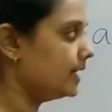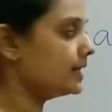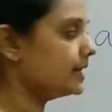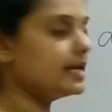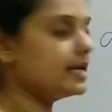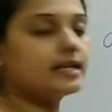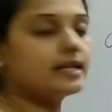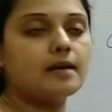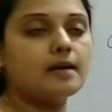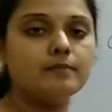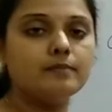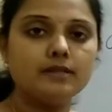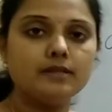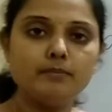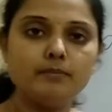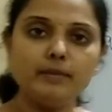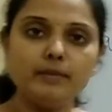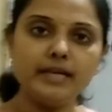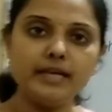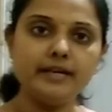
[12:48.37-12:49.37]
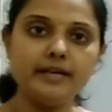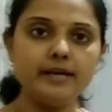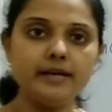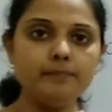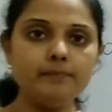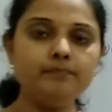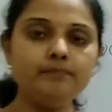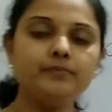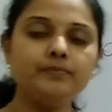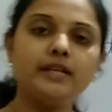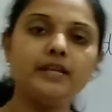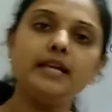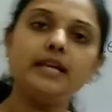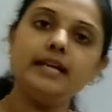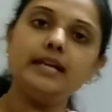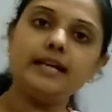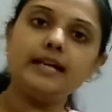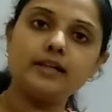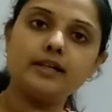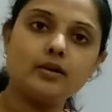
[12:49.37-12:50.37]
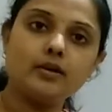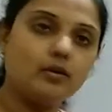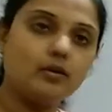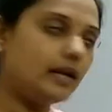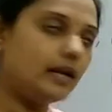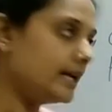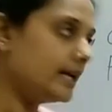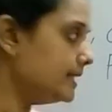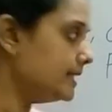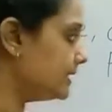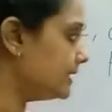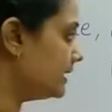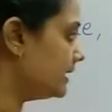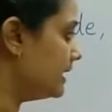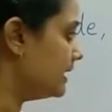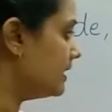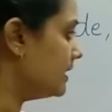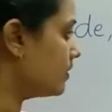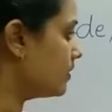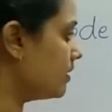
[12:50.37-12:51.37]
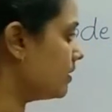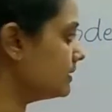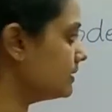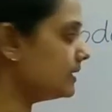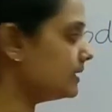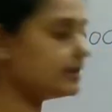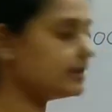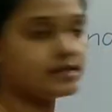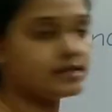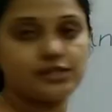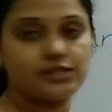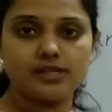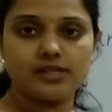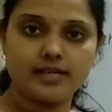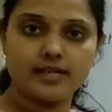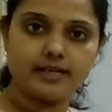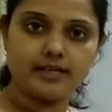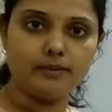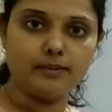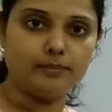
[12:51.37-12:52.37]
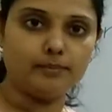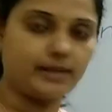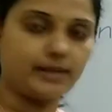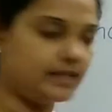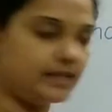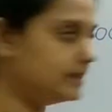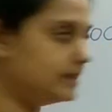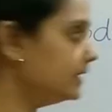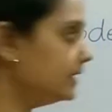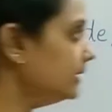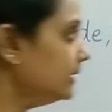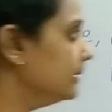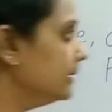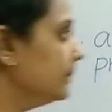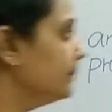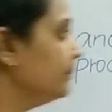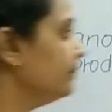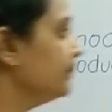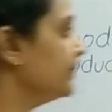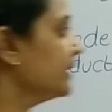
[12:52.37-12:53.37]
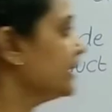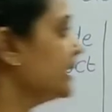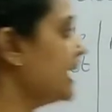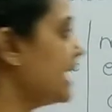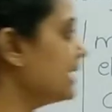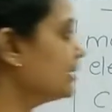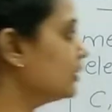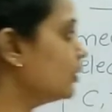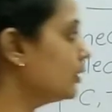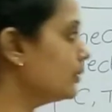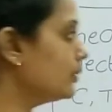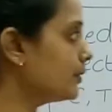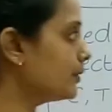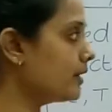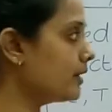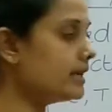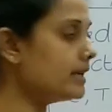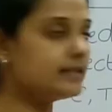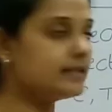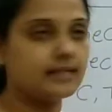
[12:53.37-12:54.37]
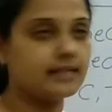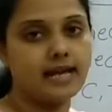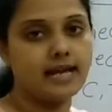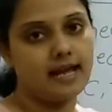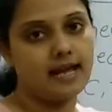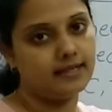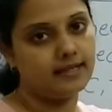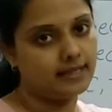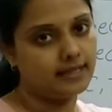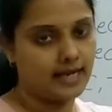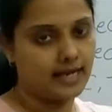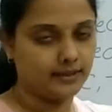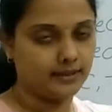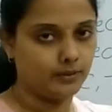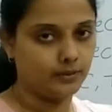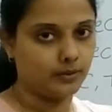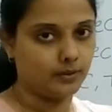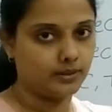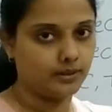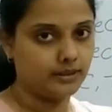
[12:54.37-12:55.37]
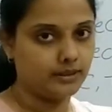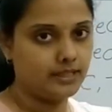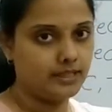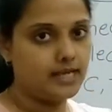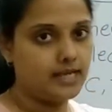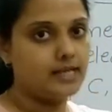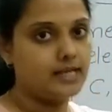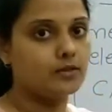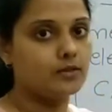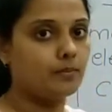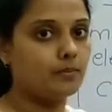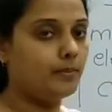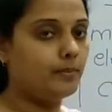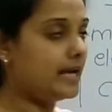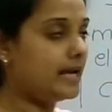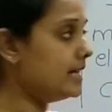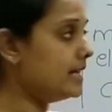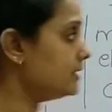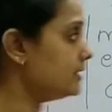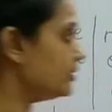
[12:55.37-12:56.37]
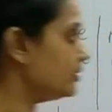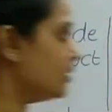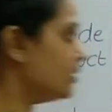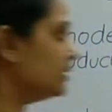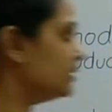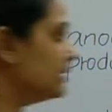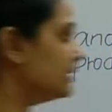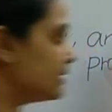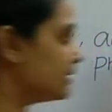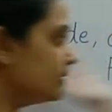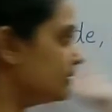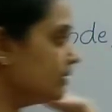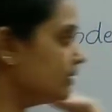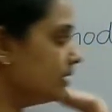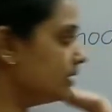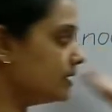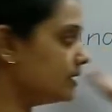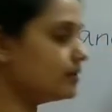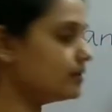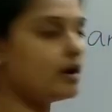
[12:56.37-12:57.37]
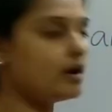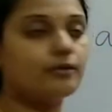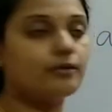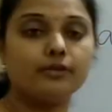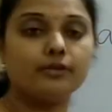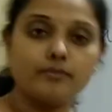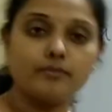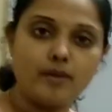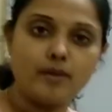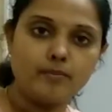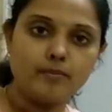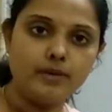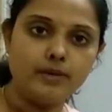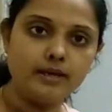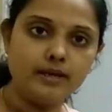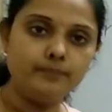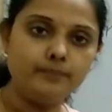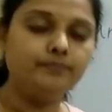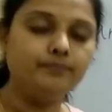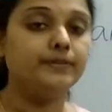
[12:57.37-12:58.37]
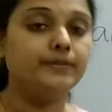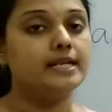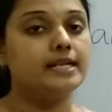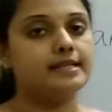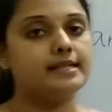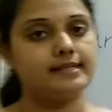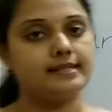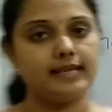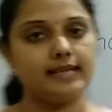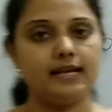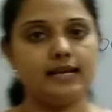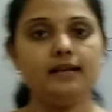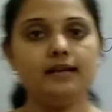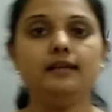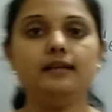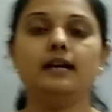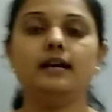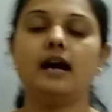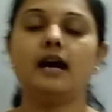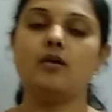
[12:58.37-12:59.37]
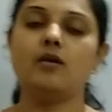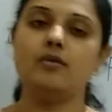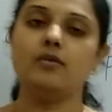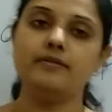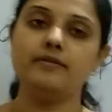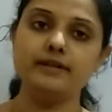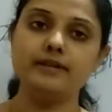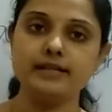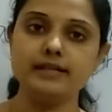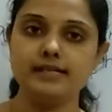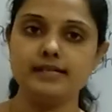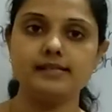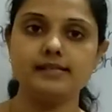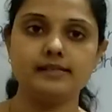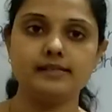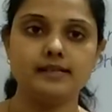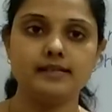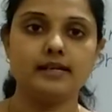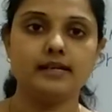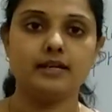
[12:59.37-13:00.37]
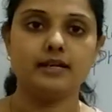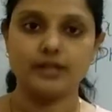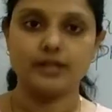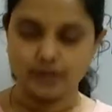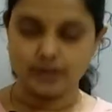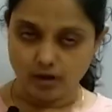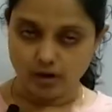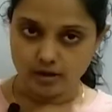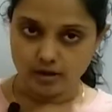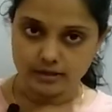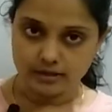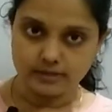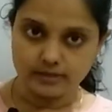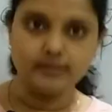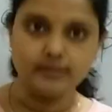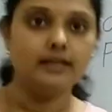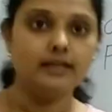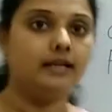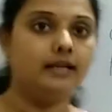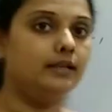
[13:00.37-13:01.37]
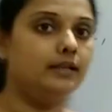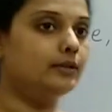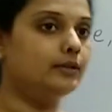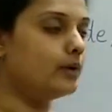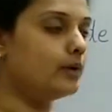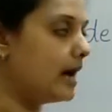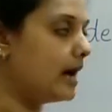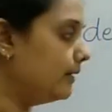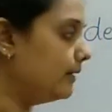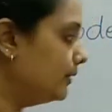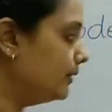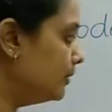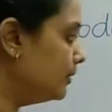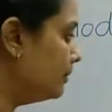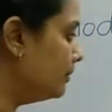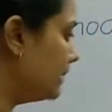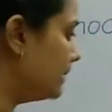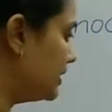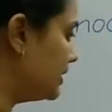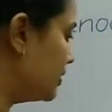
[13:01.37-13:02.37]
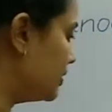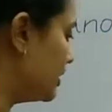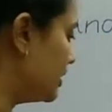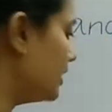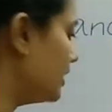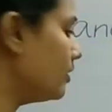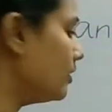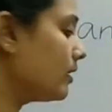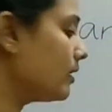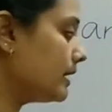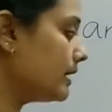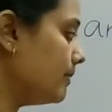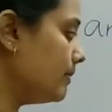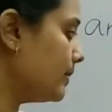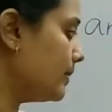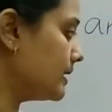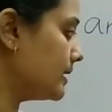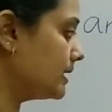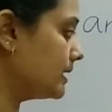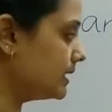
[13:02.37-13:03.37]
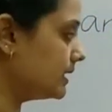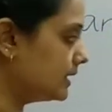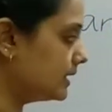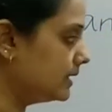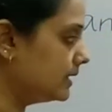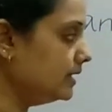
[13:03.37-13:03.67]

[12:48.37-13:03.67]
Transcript: Then comes the medium, electrolyte, concentration and temperature, cathode product and cathode. So based on this you have to remember. Cell, however it is drawn, you have to mention or represent it